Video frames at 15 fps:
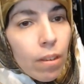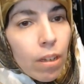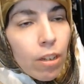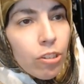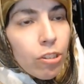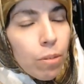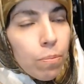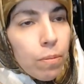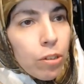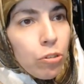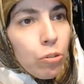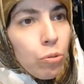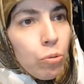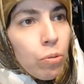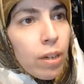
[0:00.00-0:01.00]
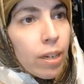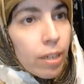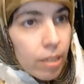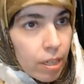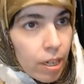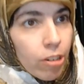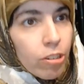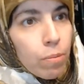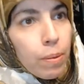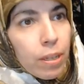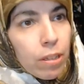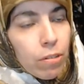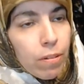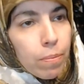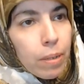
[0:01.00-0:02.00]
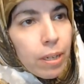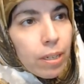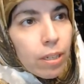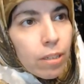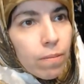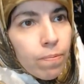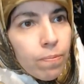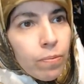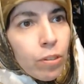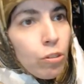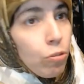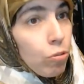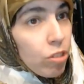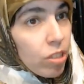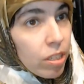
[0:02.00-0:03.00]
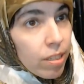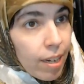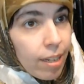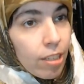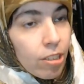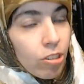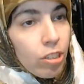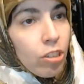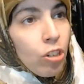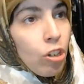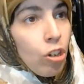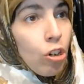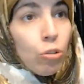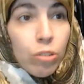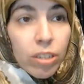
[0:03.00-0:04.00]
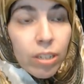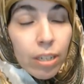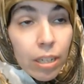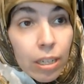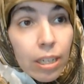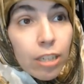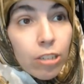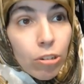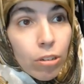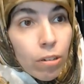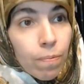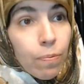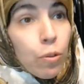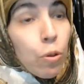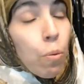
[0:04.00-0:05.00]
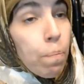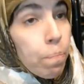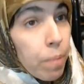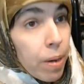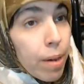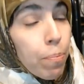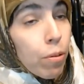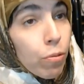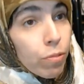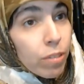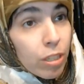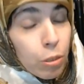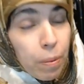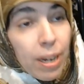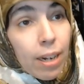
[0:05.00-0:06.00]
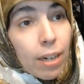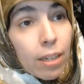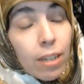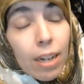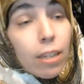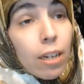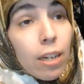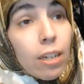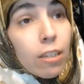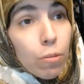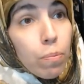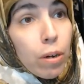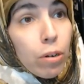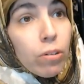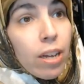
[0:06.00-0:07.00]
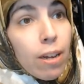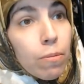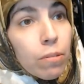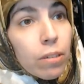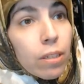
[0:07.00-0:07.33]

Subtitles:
Someone who cares about the rebellion, who's intelligent, who's a leader, whom people respect. I liked Poe Dameron.